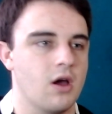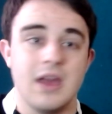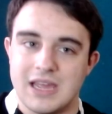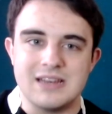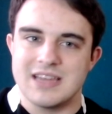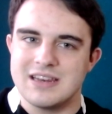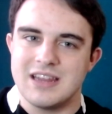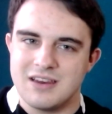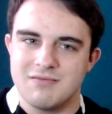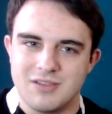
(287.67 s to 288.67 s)
he did
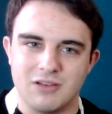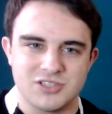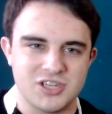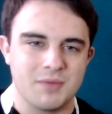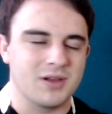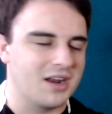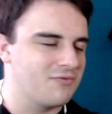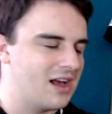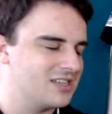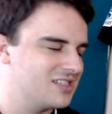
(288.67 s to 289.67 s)
need some kind of
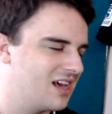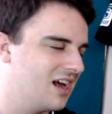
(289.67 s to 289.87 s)
rest,